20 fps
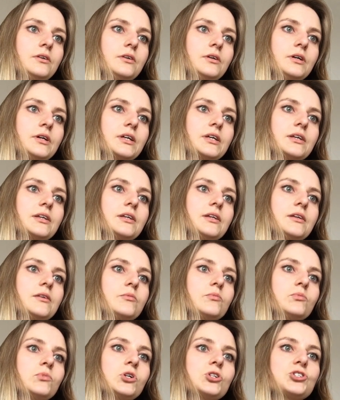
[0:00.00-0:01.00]
I can
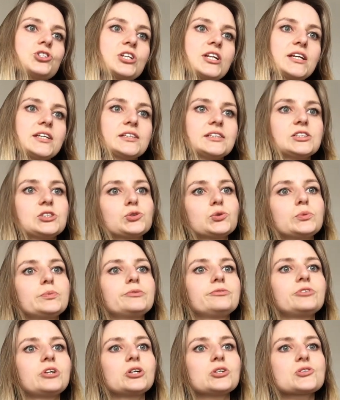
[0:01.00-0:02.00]
modulate this group of
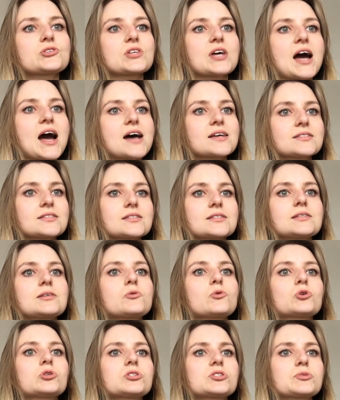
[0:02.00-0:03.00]
notes as the
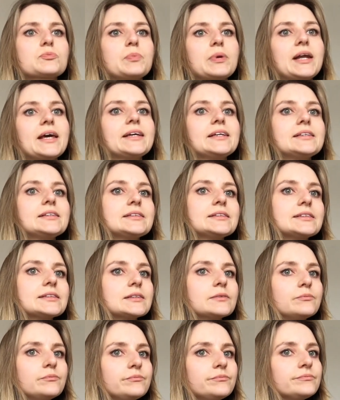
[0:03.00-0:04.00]
sequence plays,
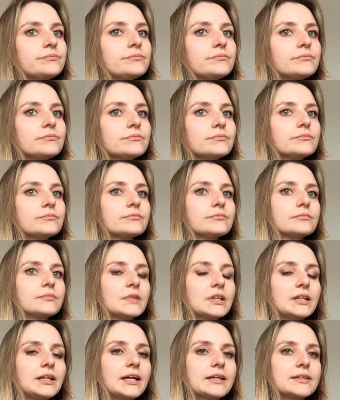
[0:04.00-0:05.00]

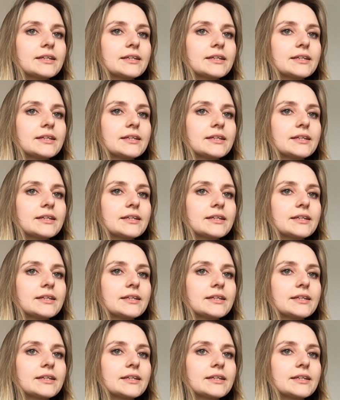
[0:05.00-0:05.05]
like